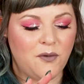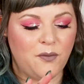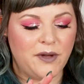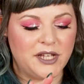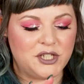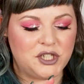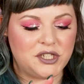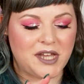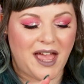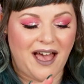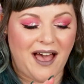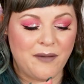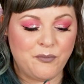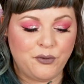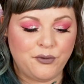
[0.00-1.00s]
which
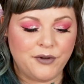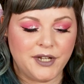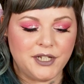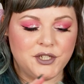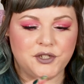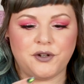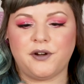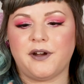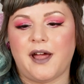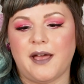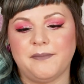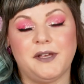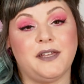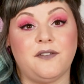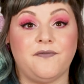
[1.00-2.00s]
I'm pretty sure
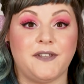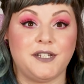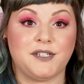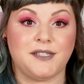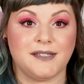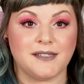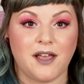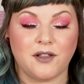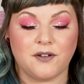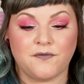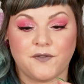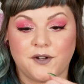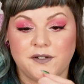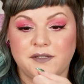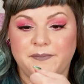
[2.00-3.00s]
I'm gonna finish this color
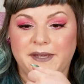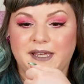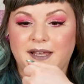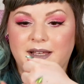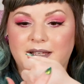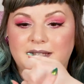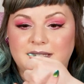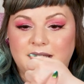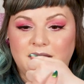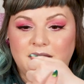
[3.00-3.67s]
first because